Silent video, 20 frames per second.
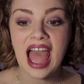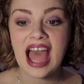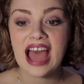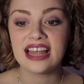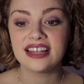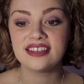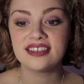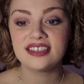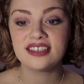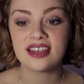
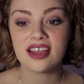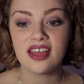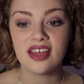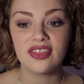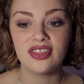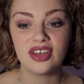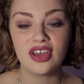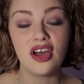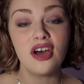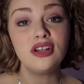and
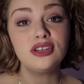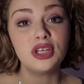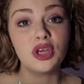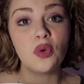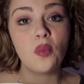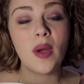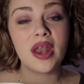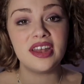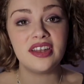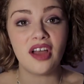the girl
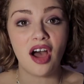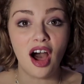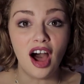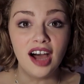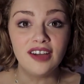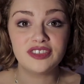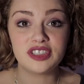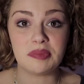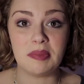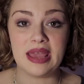who went in
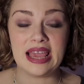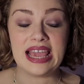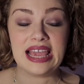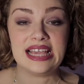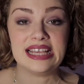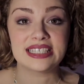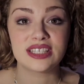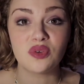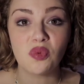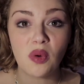after
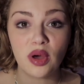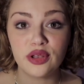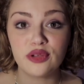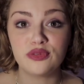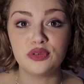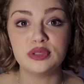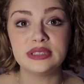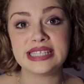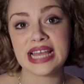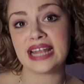me is the
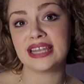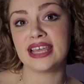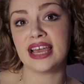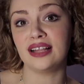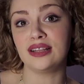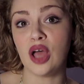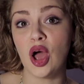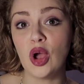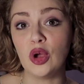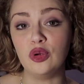wonderful
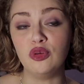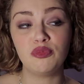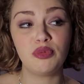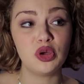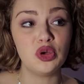Danielle Hope,